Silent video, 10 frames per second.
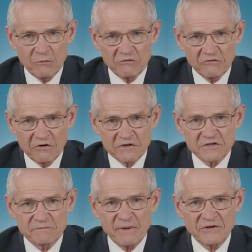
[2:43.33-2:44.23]
It will grant
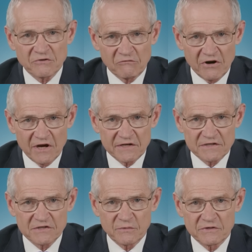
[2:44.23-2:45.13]
special
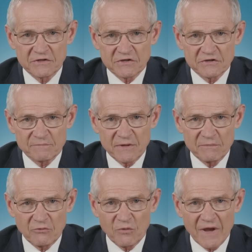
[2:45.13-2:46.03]
rights to Indigenous
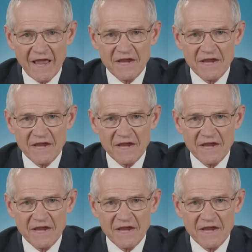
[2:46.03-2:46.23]
people,